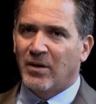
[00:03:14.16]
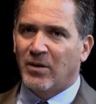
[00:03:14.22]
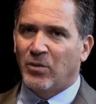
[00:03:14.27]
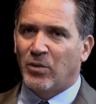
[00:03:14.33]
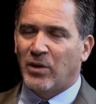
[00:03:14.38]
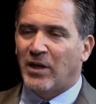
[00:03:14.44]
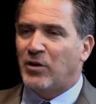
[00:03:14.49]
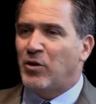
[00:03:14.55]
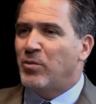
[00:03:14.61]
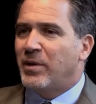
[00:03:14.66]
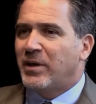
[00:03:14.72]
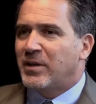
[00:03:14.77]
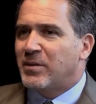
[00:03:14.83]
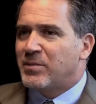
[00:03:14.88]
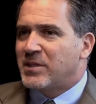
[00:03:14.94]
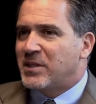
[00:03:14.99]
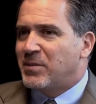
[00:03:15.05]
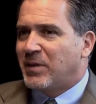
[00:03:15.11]
Well, I don't make
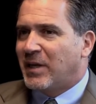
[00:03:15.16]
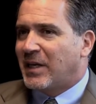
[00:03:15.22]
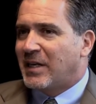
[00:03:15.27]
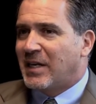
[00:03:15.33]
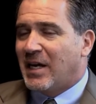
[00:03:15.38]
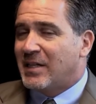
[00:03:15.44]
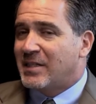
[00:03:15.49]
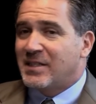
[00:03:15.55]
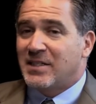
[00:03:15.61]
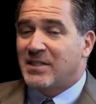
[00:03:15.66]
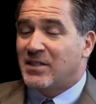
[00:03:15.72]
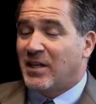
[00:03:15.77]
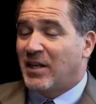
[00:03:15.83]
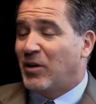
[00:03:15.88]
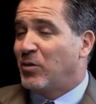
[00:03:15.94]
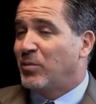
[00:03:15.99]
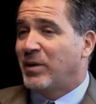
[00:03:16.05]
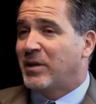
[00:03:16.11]
them seem like Nazis, and
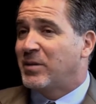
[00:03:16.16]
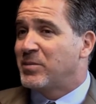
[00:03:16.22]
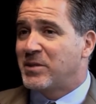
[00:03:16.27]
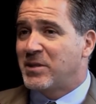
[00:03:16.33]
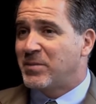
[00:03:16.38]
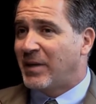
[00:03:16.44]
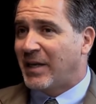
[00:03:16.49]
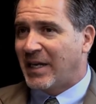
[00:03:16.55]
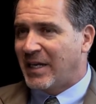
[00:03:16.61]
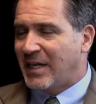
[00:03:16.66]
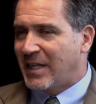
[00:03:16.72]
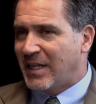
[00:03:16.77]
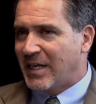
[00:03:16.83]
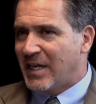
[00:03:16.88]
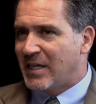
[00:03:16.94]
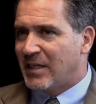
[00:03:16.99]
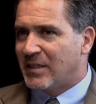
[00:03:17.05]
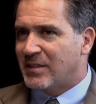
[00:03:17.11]
I don't make them seem like
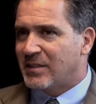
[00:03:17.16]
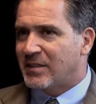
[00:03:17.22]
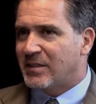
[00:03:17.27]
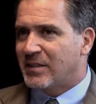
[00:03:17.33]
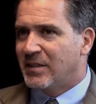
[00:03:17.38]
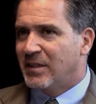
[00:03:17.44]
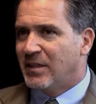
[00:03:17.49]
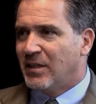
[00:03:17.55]
anything else.